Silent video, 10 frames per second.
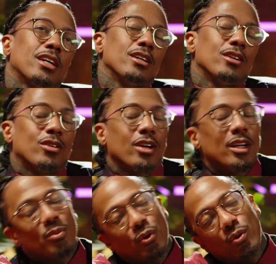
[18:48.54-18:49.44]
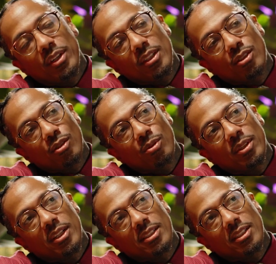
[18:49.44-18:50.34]
make a great point too,
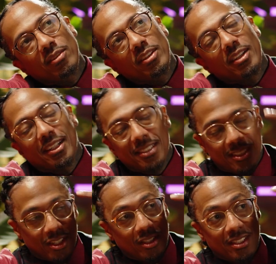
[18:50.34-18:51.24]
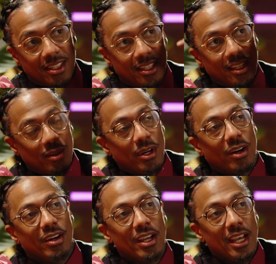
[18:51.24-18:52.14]
because even I just start to think
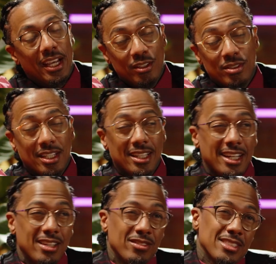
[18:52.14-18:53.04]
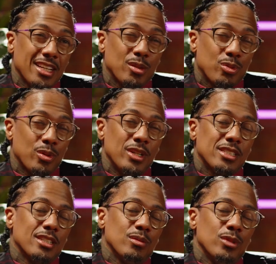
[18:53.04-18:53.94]
about, and you said that even is like the
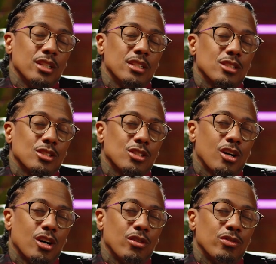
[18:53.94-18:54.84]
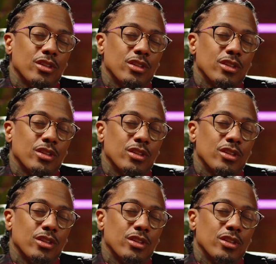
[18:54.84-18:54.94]
permission to be soft.